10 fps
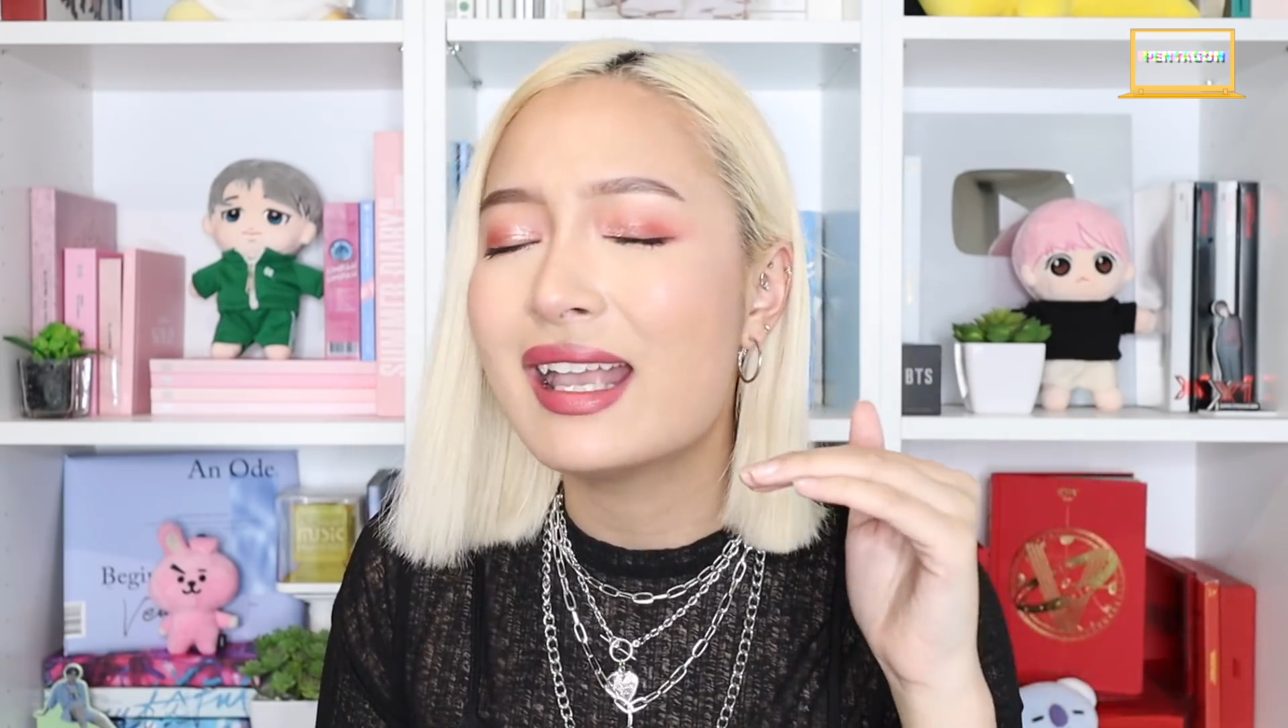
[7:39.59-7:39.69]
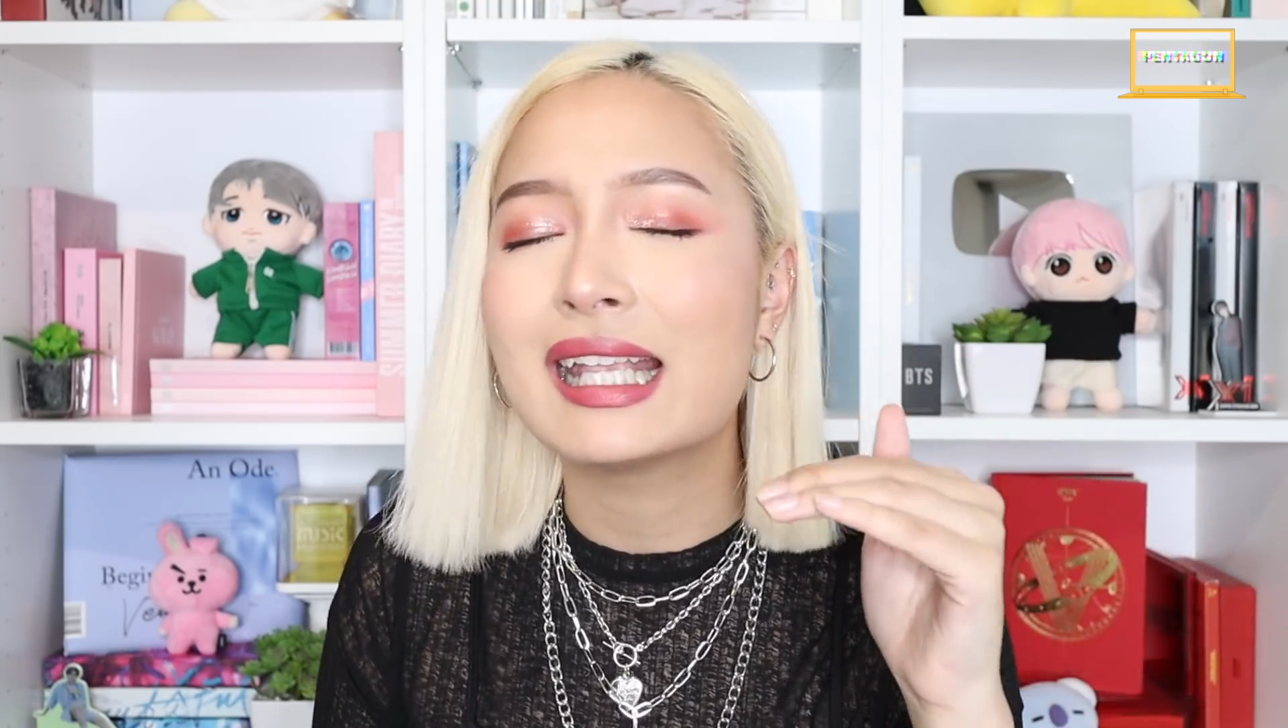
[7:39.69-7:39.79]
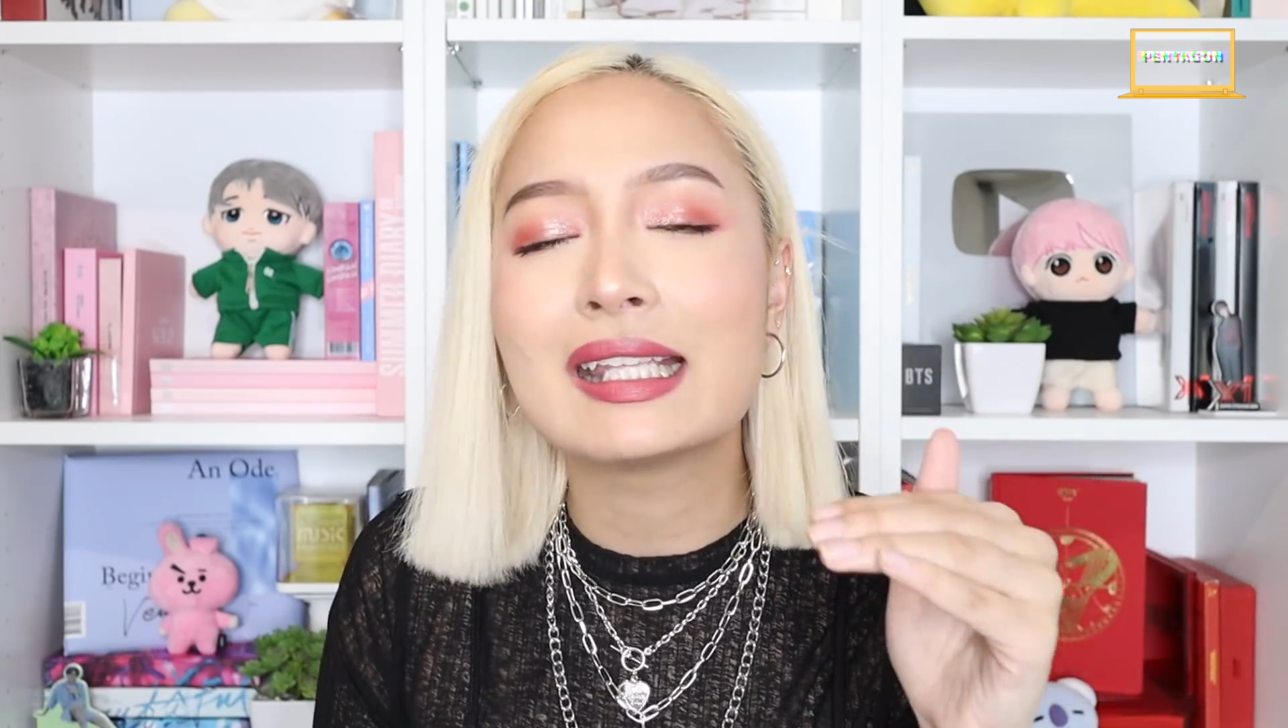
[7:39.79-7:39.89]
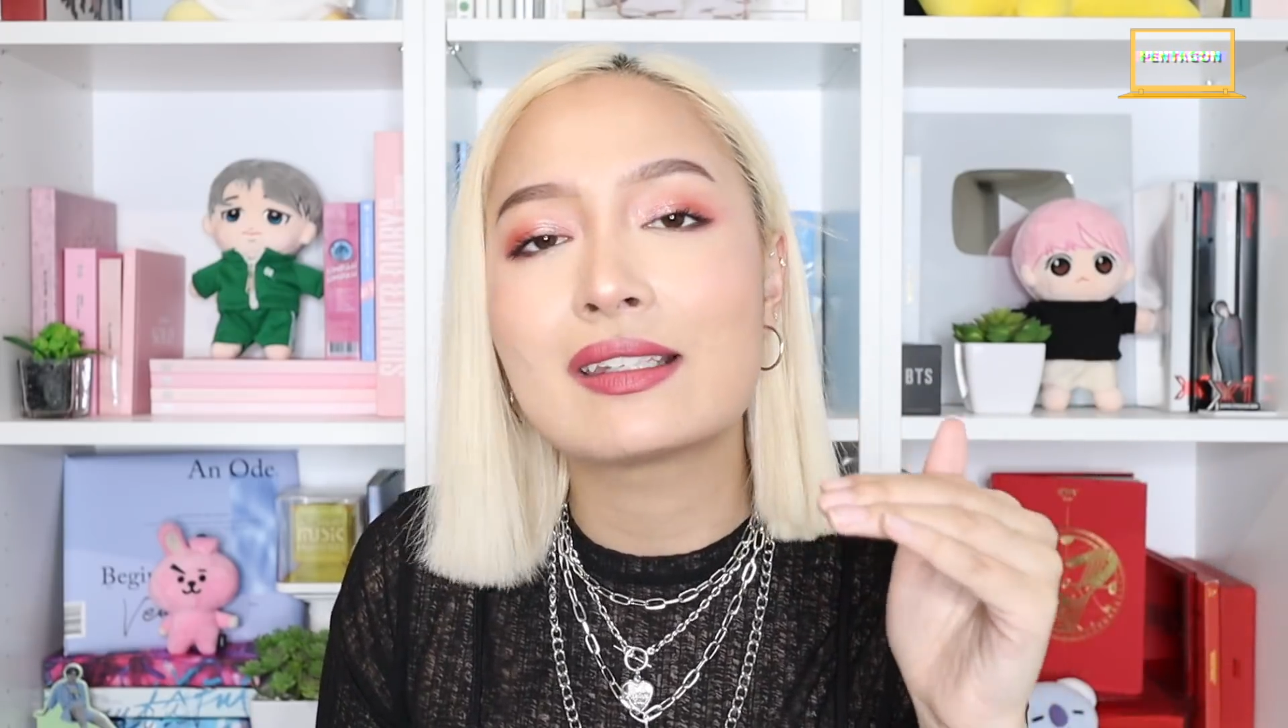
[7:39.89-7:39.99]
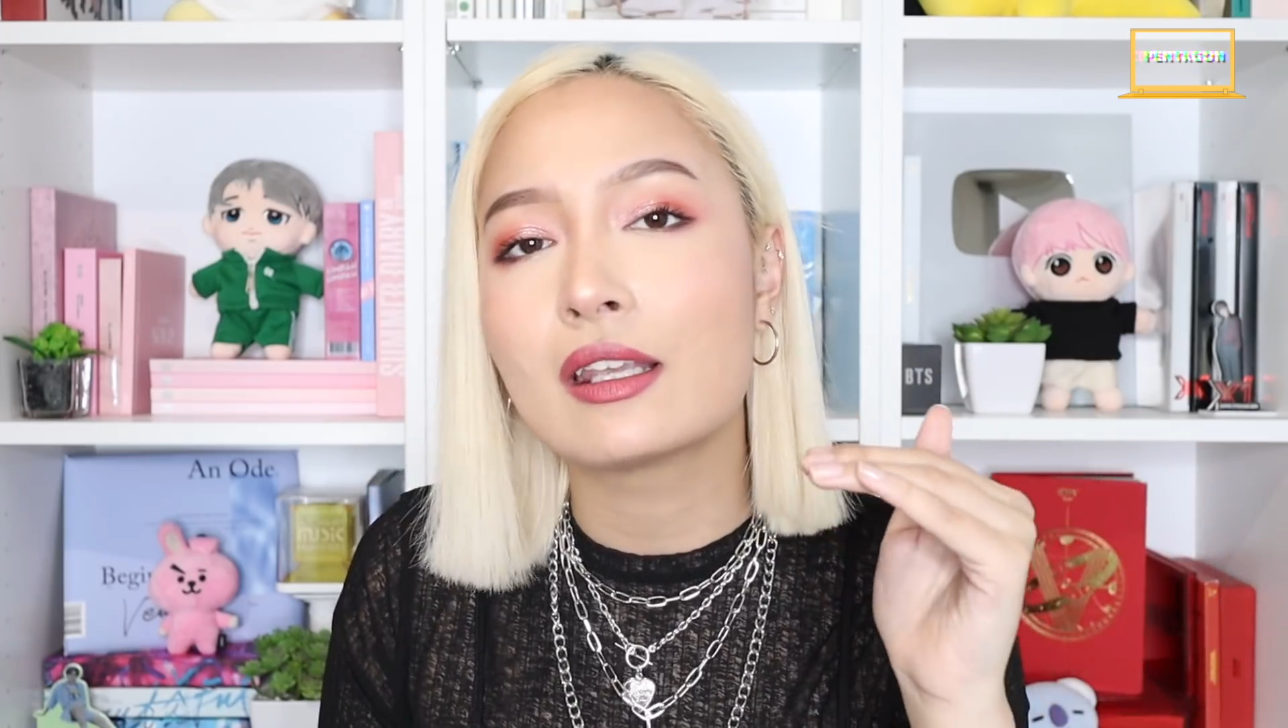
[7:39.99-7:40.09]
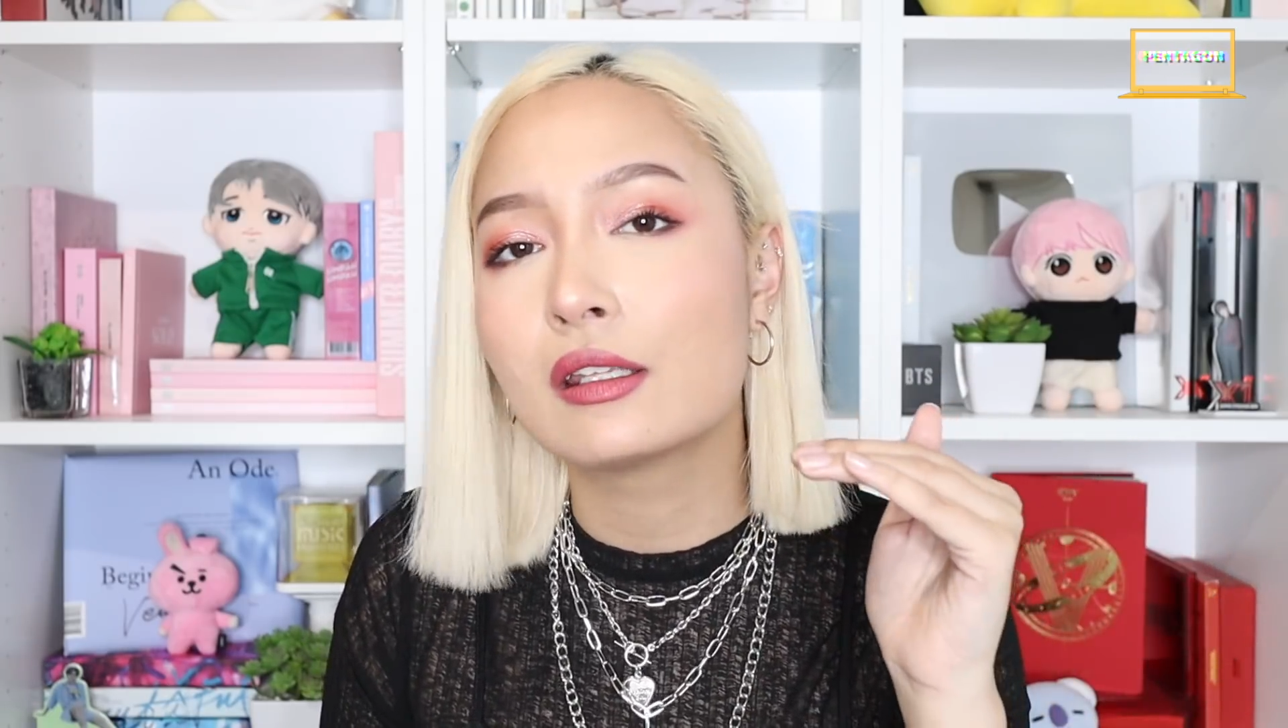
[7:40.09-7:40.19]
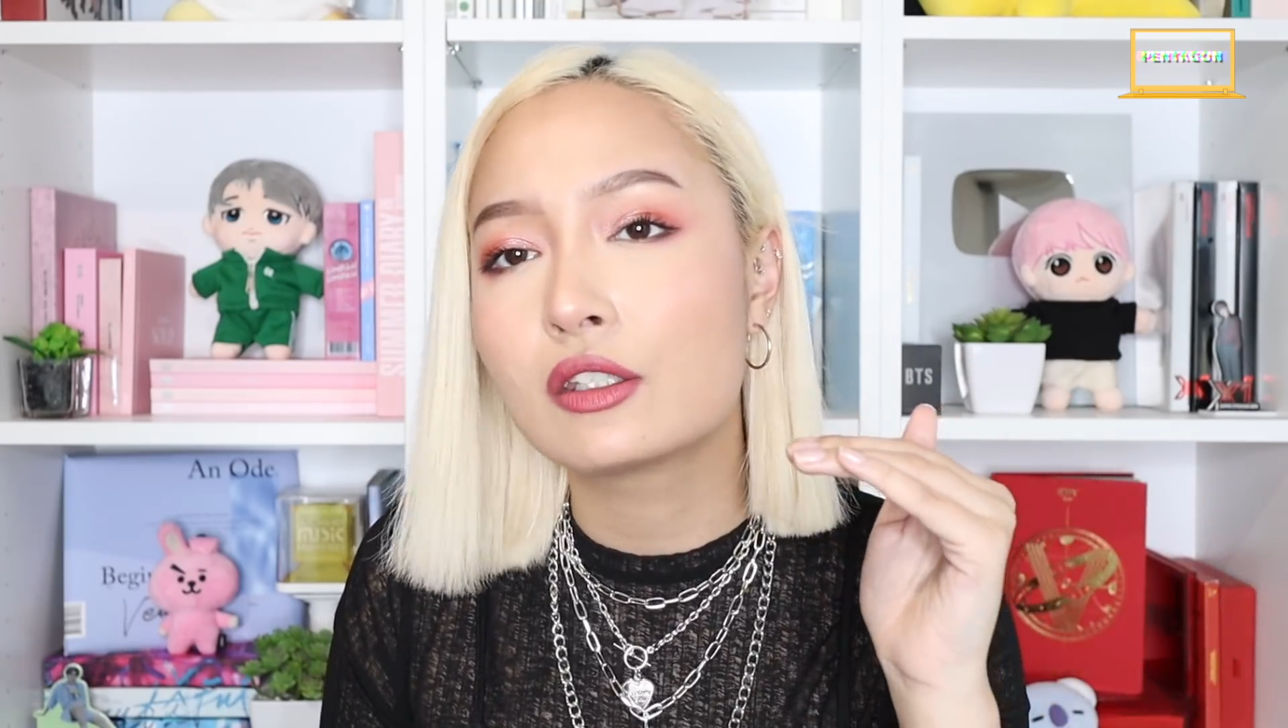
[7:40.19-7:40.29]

It's